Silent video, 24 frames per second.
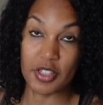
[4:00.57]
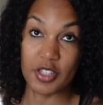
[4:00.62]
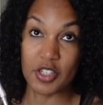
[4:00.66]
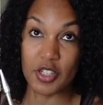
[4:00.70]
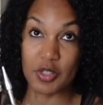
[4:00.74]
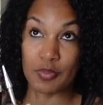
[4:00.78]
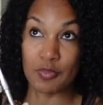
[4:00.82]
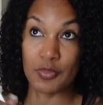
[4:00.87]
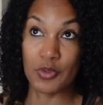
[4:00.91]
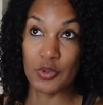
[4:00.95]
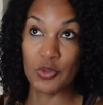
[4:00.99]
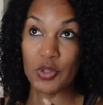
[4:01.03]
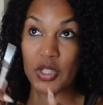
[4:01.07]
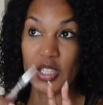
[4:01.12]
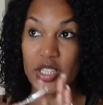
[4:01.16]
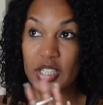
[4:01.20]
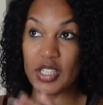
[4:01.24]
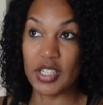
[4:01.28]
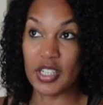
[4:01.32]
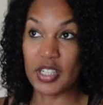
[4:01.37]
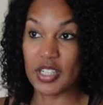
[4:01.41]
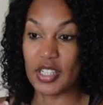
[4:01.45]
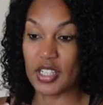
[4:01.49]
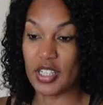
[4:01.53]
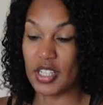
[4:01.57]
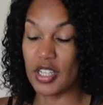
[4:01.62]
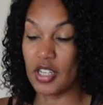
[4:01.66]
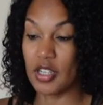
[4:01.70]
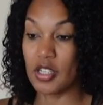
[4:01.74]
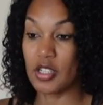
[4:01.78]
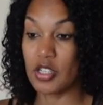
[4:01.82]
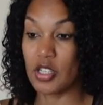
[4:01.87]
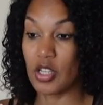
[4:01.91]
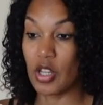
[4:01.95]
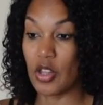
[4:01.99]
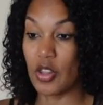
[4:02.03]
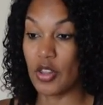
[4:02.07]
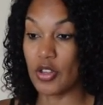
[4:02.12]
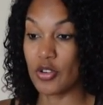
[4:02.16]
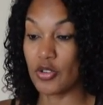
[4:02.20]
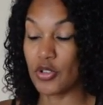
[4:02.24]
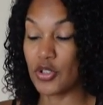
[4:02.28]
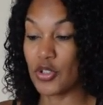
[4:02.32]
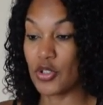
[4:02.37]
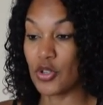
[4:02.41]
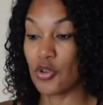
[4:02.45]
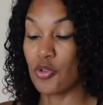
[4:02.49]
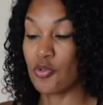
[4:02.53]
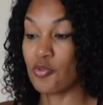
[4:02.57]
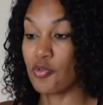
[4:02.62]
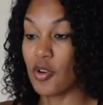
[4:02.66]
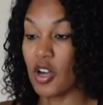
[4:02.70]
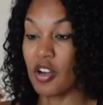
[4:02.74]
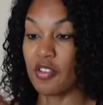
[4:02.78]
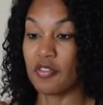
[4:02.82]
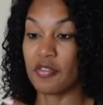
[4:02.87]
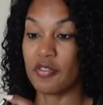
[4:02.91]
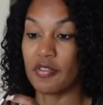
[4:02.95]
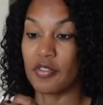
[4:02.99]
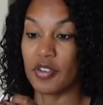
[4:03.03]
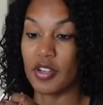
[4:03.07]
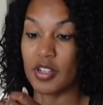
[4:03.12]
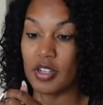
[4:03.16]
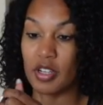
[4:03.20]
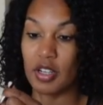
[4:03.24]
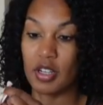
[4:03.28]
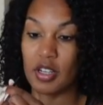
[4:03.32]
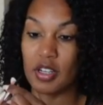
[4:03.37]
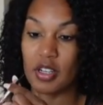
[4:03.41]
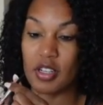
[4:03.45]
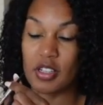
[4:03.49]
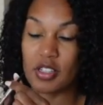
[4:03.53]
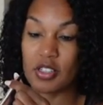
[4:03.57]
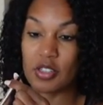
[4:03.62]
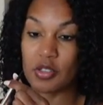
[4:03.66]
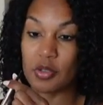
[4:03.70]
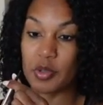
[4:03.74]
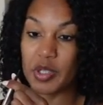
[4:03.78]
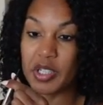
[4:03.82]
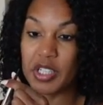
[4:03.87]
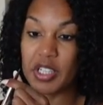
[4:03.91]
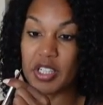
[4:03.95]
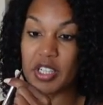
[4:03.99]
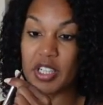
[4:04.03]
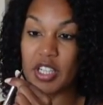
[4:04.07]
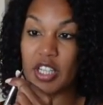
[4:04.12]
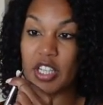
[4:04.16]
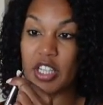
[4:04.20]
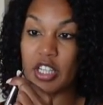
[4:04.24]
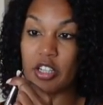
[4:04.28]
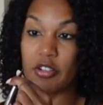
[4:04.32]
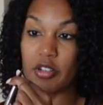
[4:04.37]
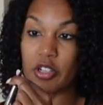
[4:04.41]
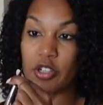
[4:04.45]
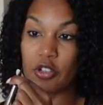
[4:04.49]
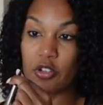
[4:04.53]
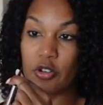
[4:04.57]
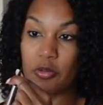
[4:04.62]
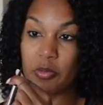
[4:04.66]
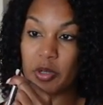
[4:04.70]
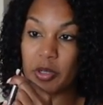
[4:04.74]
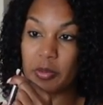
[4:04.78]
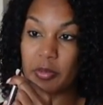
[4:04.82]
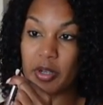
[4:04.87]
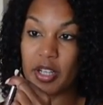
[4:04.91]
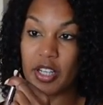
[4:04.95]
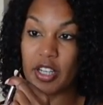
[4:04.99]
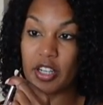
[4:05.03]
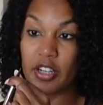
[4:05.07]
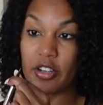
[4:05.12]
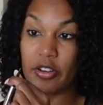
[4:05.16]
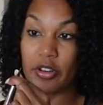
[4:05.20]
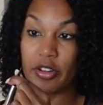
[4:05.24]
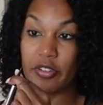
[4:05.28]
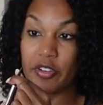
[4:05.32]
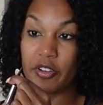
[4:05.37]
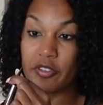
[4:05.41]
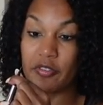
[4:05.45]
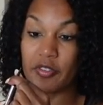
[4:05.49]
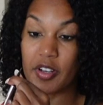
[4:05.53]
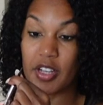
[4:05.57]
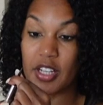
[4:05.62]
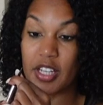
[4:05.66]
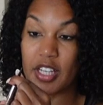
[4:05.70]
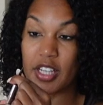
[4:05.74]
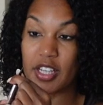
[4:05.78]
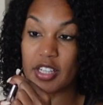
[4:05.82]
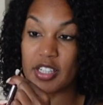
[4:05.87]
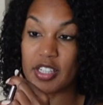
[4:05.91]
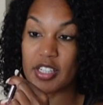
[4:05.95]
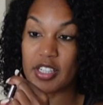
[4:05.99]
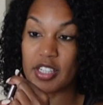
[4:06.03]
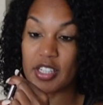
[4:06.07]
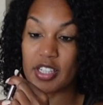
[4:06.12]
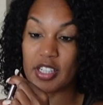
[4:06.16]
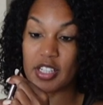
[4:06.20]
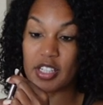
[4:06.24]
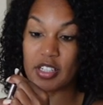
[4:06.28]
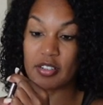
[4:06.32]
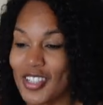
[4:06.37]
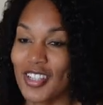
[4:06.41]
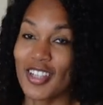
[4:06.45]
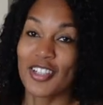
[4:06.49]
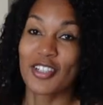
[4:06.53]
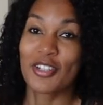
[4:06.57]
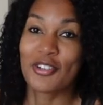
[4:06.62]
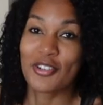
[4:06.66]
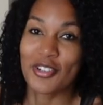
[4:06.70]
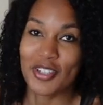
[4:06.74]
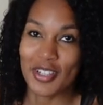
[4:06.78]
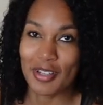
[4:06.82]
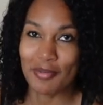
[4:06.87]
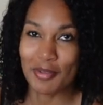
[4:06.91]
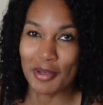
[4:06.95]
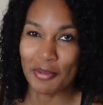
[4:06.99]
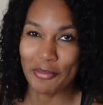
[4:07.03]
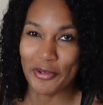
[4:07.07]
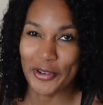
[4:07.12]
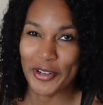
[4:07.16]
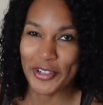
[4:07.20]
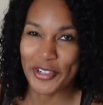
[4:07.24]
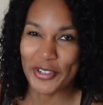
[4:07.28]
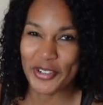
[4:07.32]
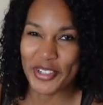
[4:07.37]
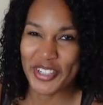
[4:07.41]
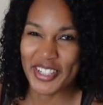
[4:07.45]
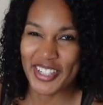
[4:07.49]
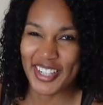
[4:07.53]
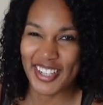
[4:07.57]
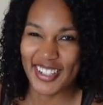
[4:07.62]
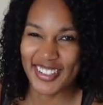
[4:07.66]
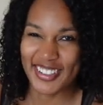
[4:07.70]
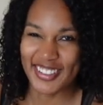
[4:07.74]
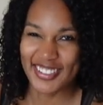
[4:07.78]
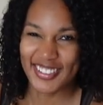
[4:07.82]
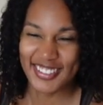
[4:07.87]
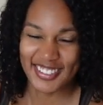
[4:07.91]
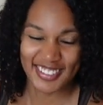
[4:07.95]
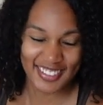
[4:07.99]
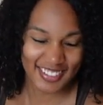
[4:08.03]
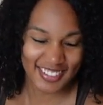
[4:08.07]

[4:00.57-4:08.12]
these spoolies is they're so rough. So I can hear it combing my hair even if I can't see it. Let's go to something more interesting.